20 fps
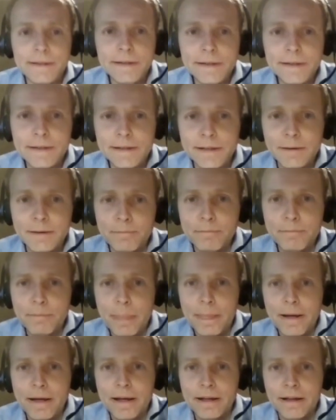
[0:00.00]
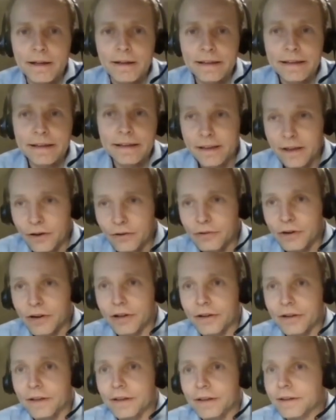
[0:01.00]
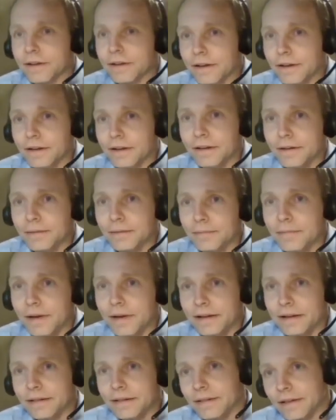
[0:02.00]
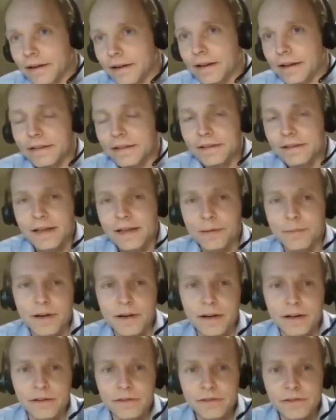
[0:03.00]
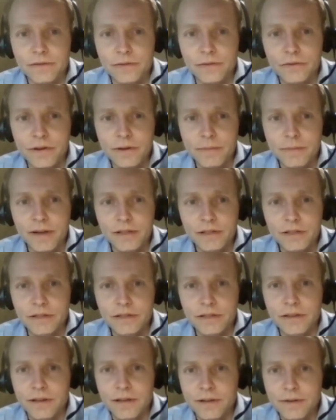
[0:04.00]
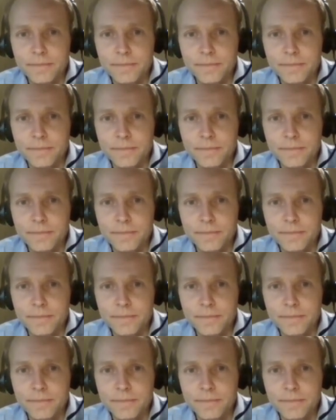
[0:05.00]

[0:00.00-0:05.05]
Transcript: E. coli, and the salmonella, as I've already mentioned.